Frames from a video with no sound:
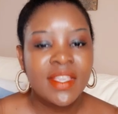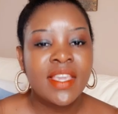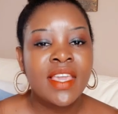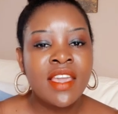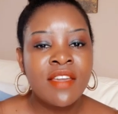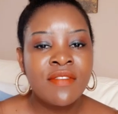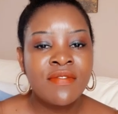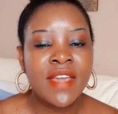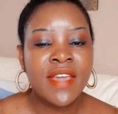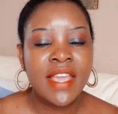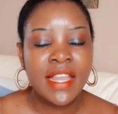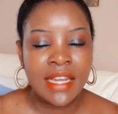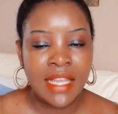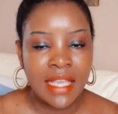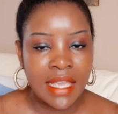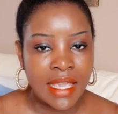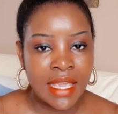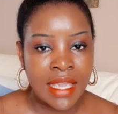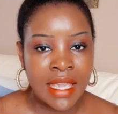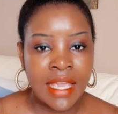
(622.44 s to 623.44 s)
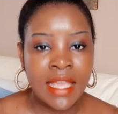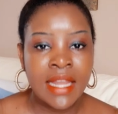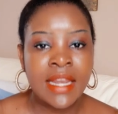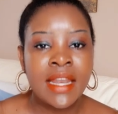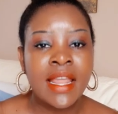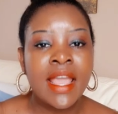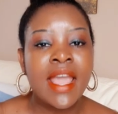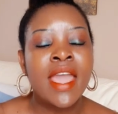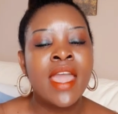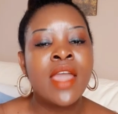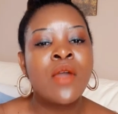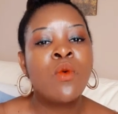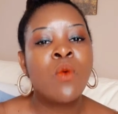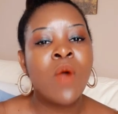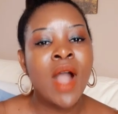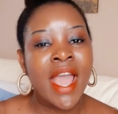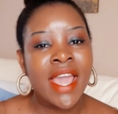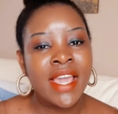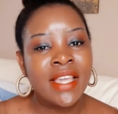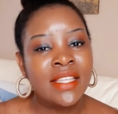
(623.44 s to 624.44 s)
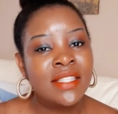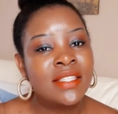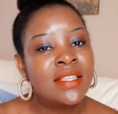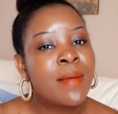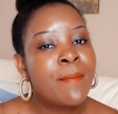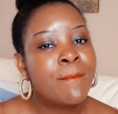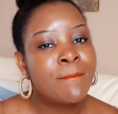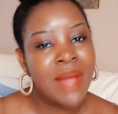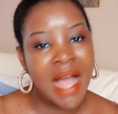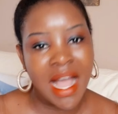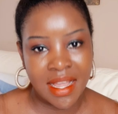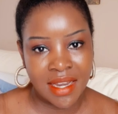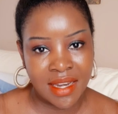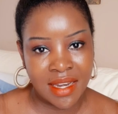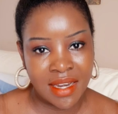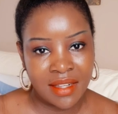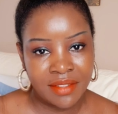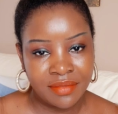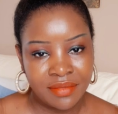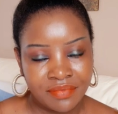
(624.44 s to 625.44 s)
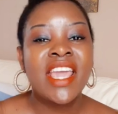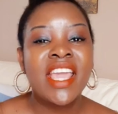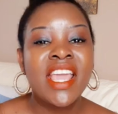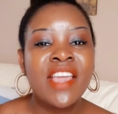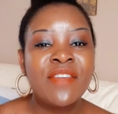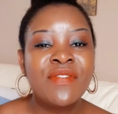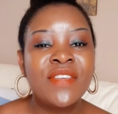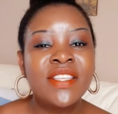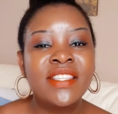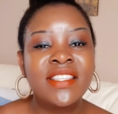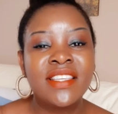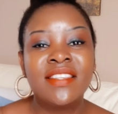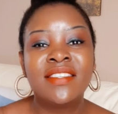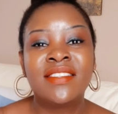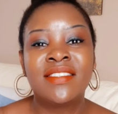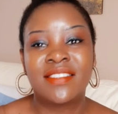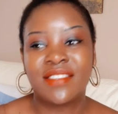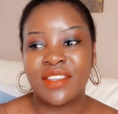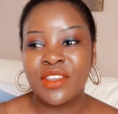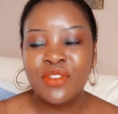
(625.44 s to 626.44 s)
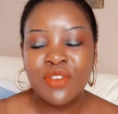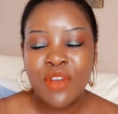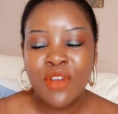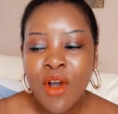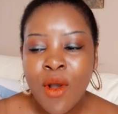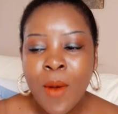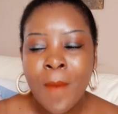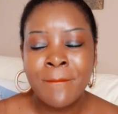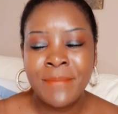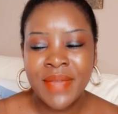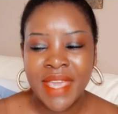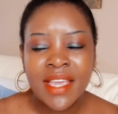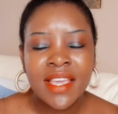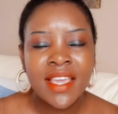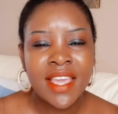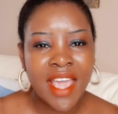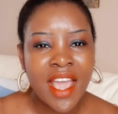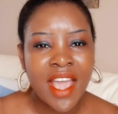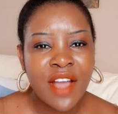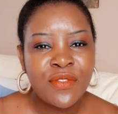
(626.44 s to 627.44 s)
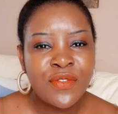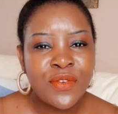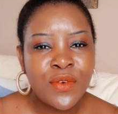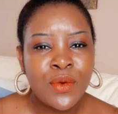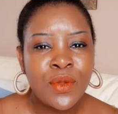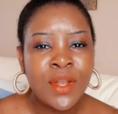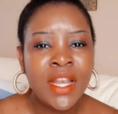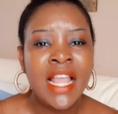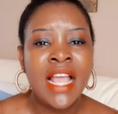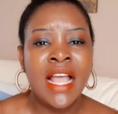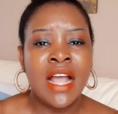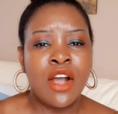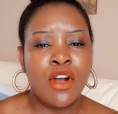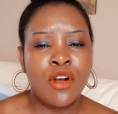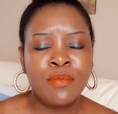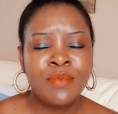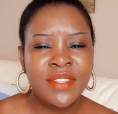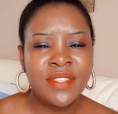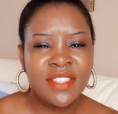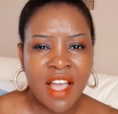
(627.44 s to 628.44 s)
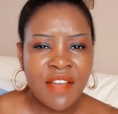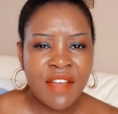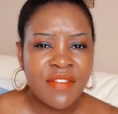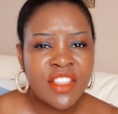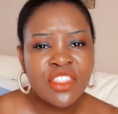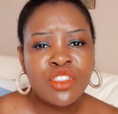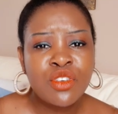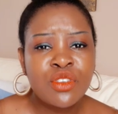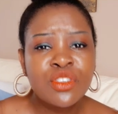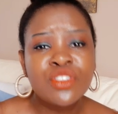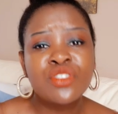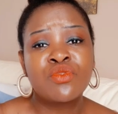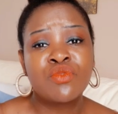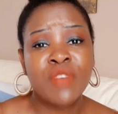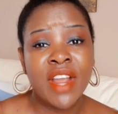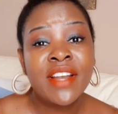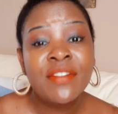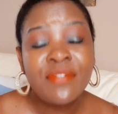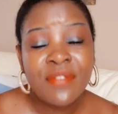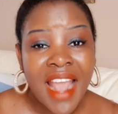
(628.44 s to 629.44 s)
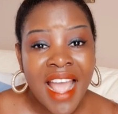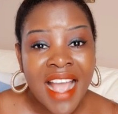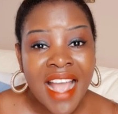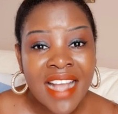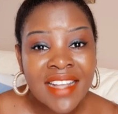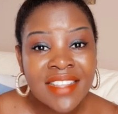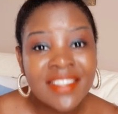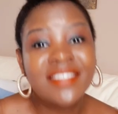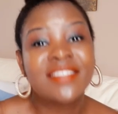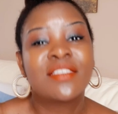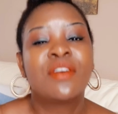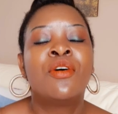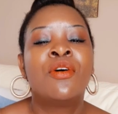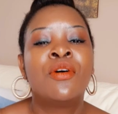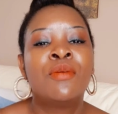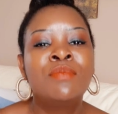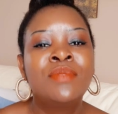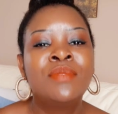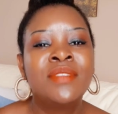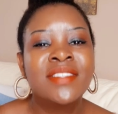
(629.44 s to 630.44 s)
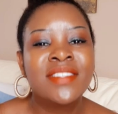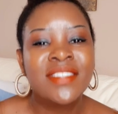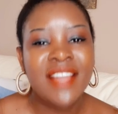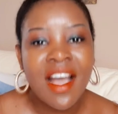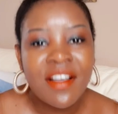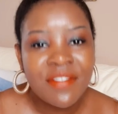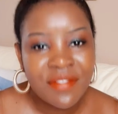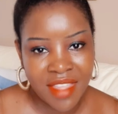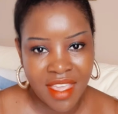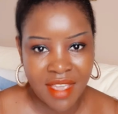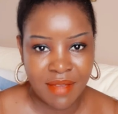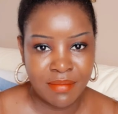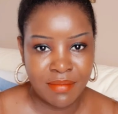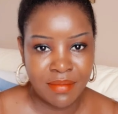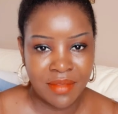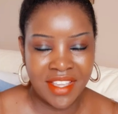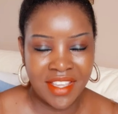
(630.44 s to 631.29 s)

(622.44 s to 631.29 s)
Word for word: even in a white man if it is you know being careful observing those red flags observe them